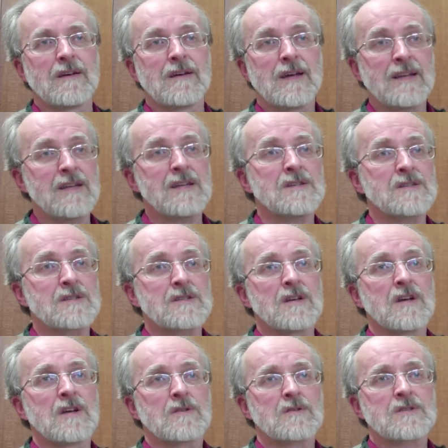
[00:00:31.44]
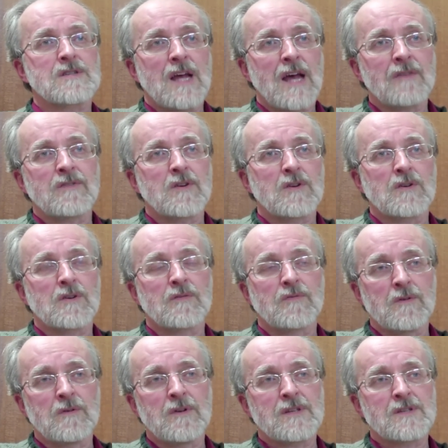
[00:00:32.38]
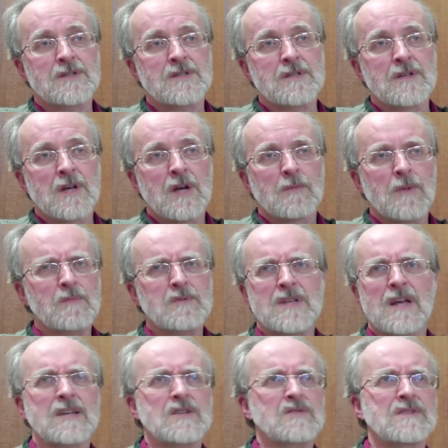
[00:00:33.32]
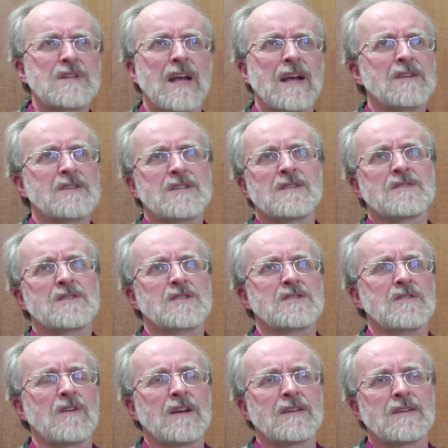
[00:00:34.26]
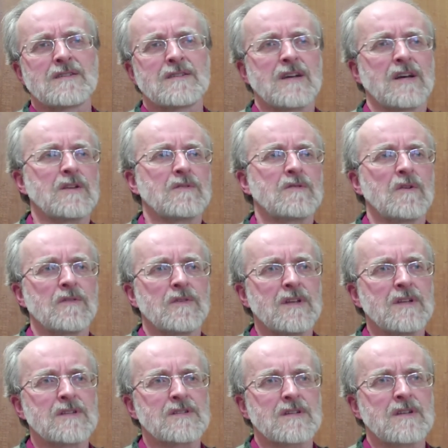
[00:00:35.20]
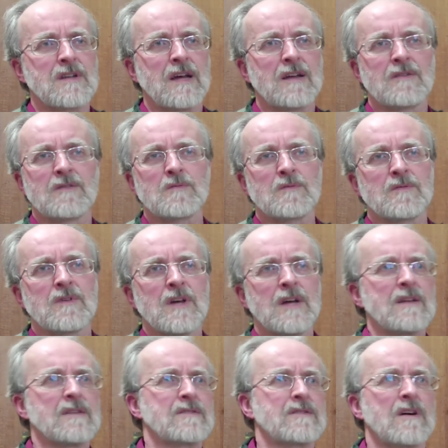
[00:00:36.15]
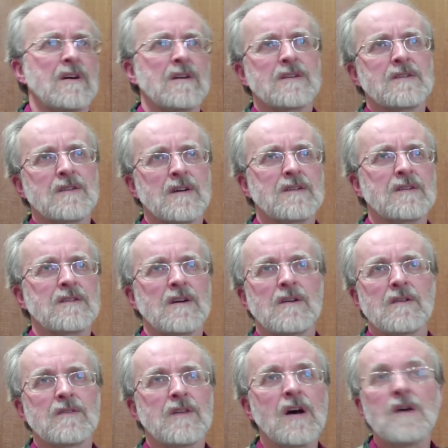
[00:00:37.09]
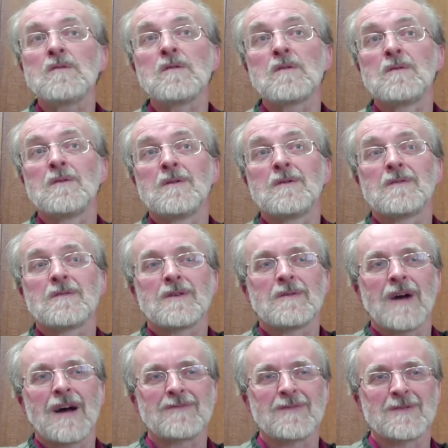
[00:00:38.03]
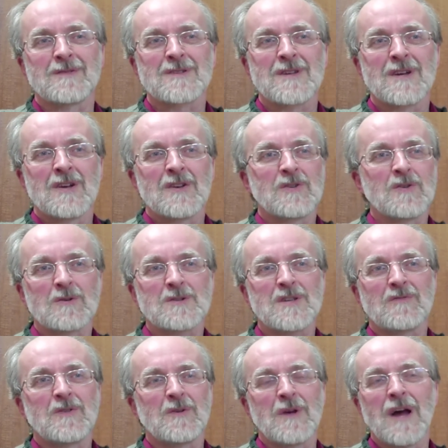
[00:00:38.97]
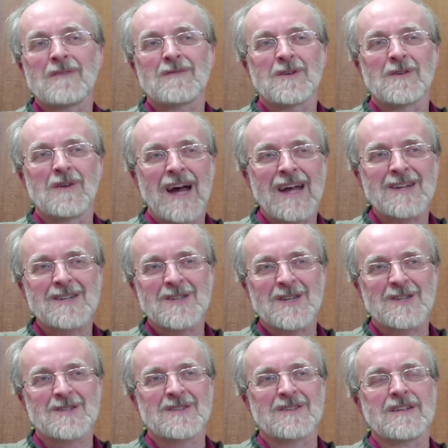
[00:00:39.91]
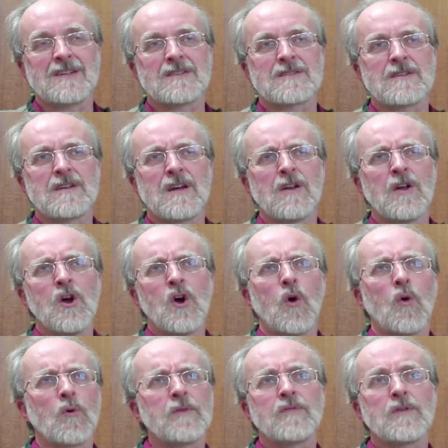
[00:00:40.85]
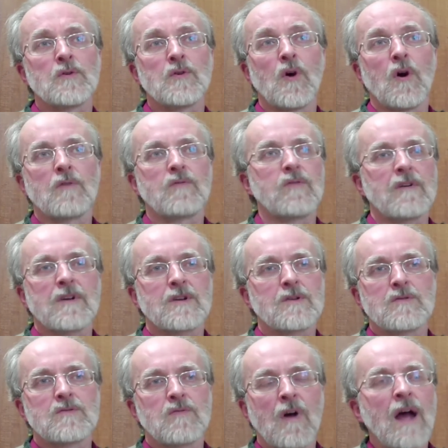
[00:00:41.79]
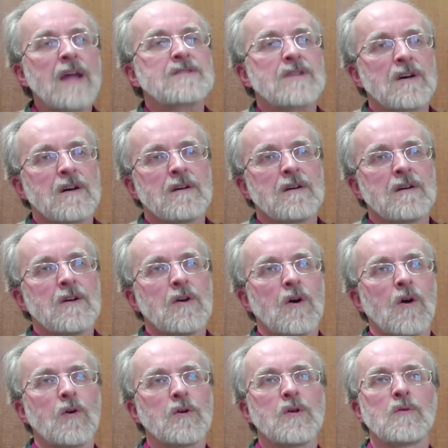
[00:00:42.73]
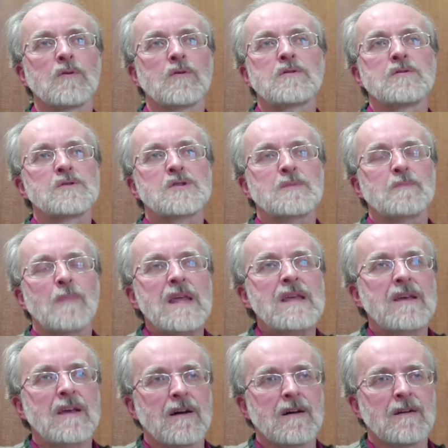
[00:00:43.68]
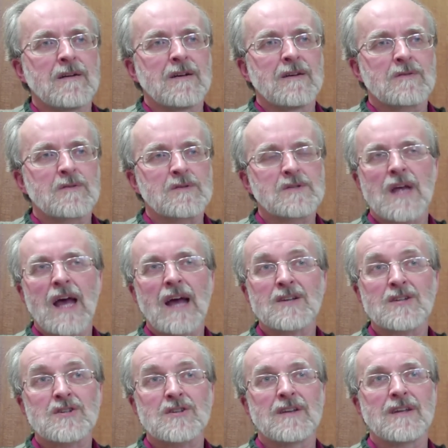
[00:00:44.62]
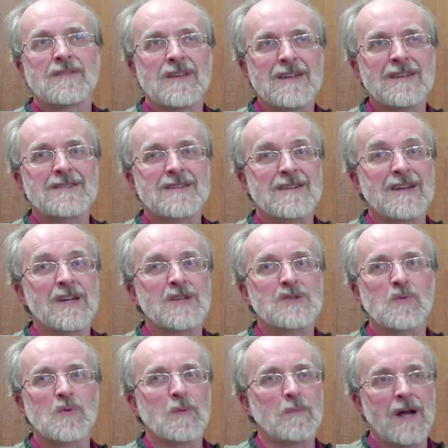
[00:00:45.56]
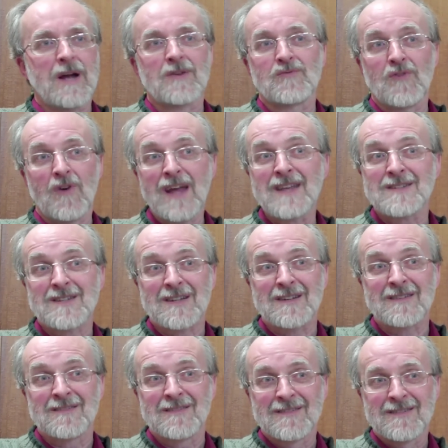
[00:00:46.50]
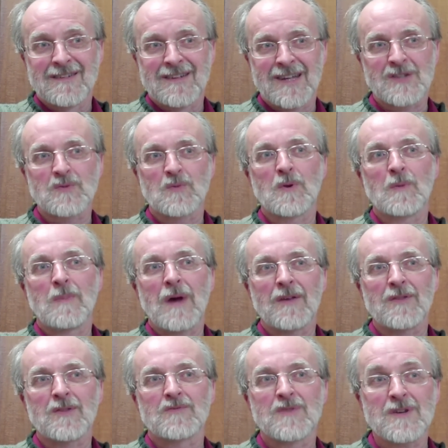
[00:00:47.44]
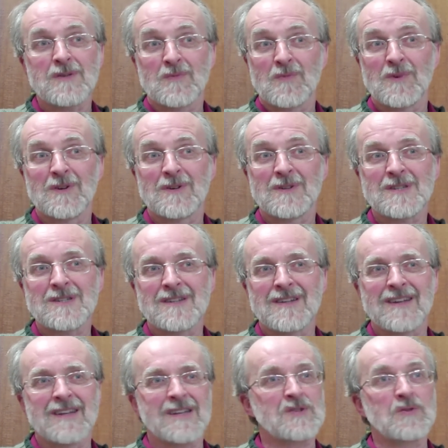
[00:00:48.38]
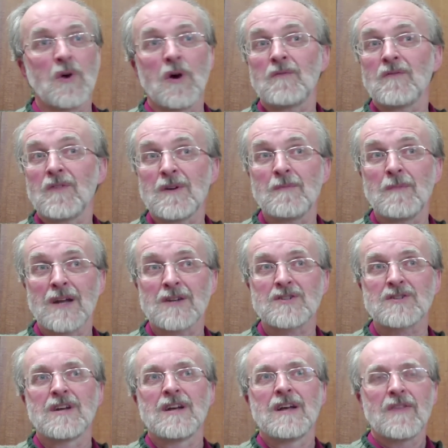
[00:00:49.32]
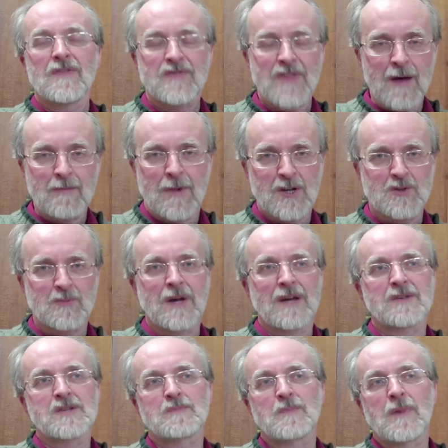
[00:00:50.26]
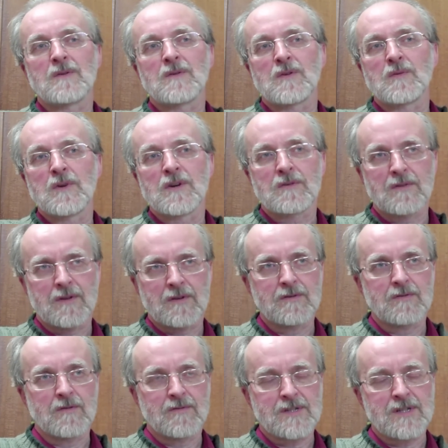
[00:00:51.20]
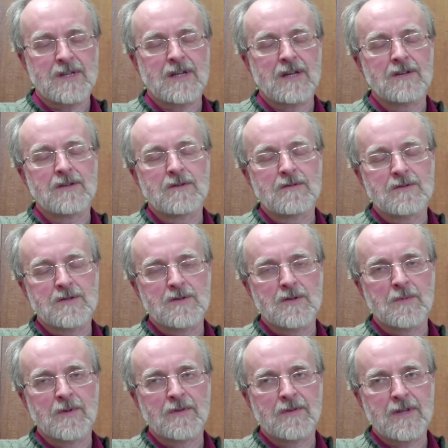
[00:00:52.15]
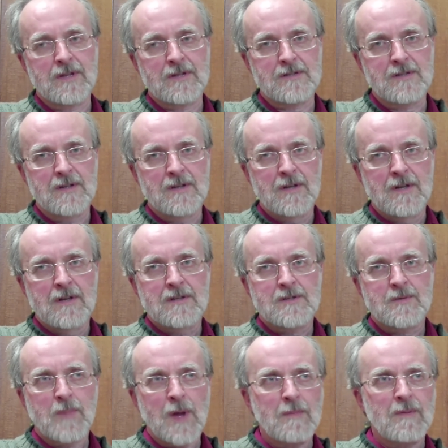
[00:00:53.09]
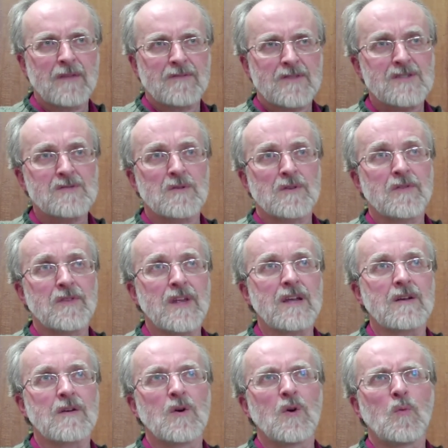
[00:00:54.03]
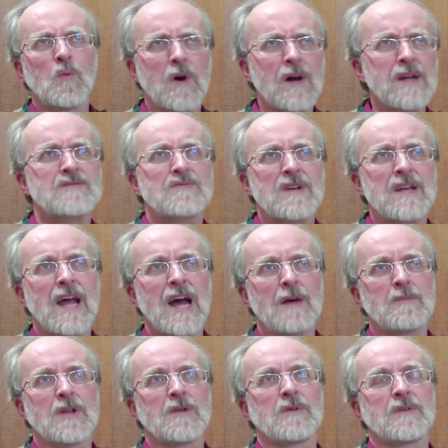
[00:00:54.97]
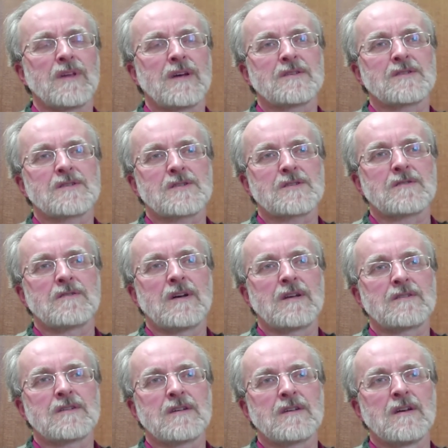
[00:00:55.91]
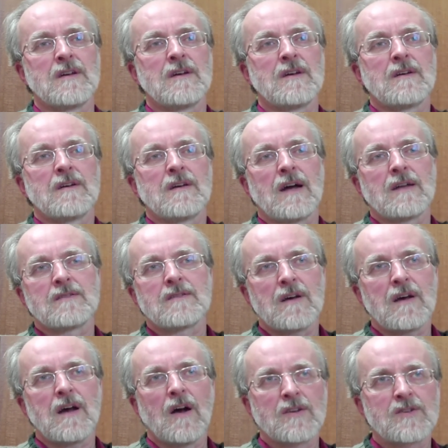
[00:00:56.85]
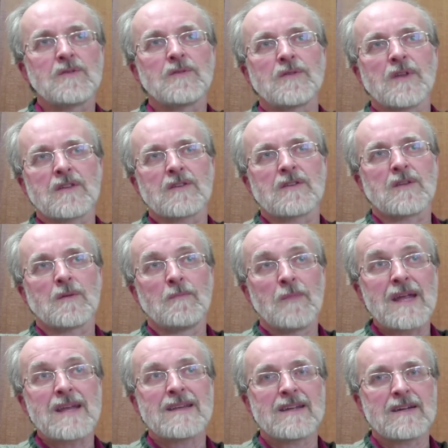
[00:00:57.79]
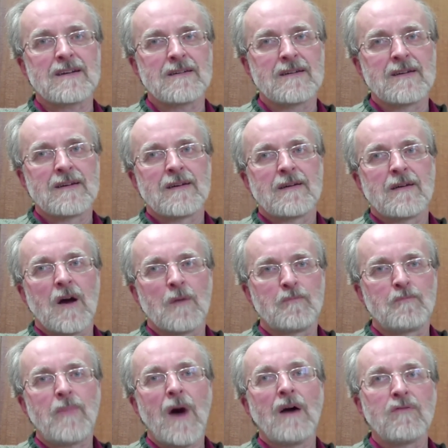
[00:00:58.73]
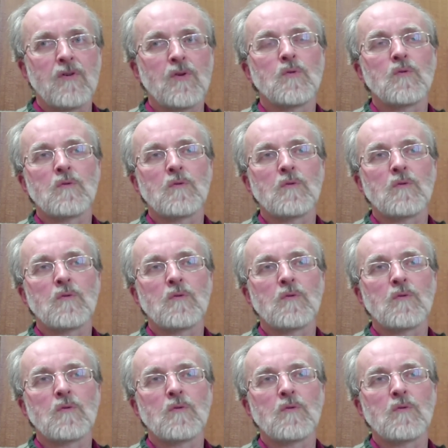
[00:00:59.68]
It is, because they haven't got a voice. People say, it's ridiculous in a society today, you've got the internet and all, da-di-da-di-da. No, you haven't. Not if you haven't got access to the internet, or if you're not a very good writer, or you're a good speaker, because actually the internet is all about writing. It's all about the written word, isn't it? It's not very much, that much about spoken word, although you obviously get YouTube and things. So people have to sort of think, what is really happening with our society? And I do think that the media, above all,